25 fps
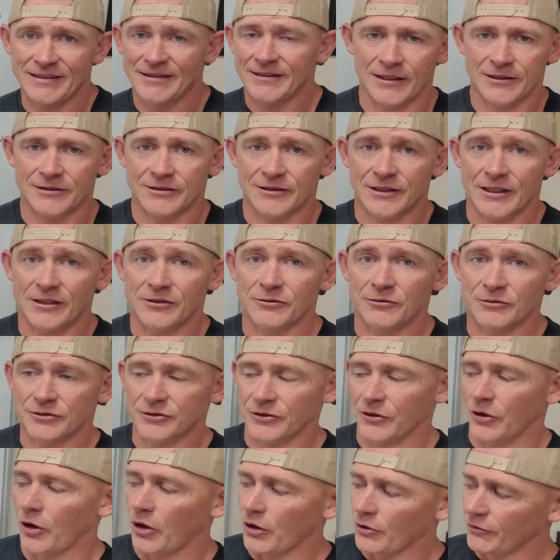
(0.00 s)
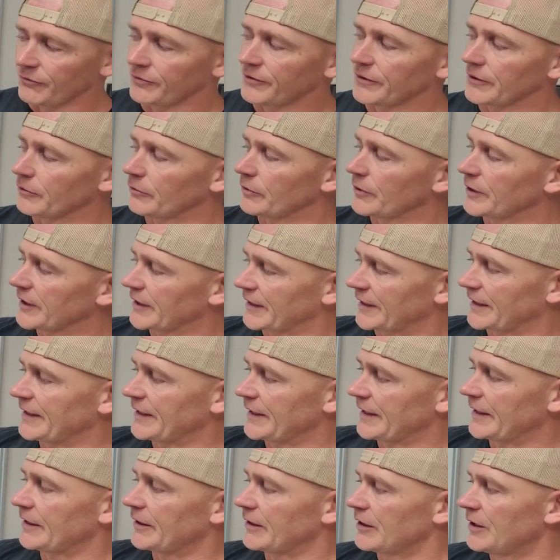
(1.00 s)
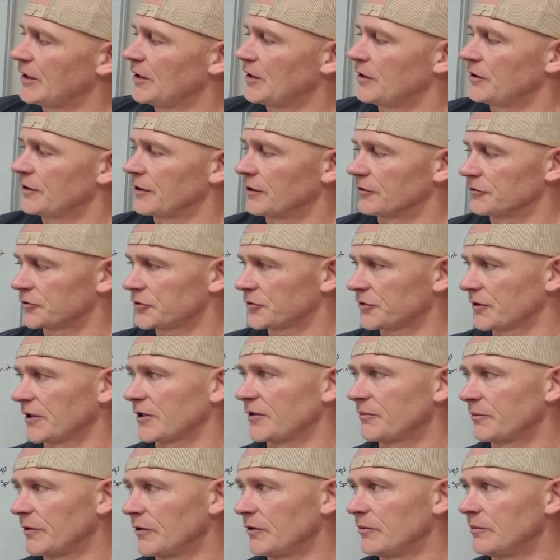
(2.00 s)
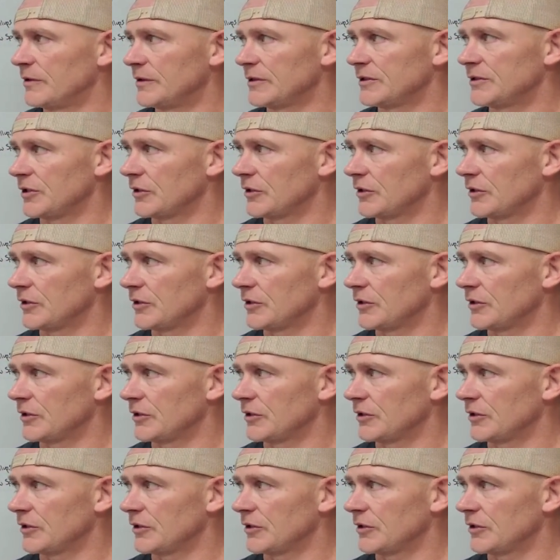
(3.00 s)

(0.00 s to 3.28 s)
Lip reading: odd schedule, so hopefully we can hit those strength movements.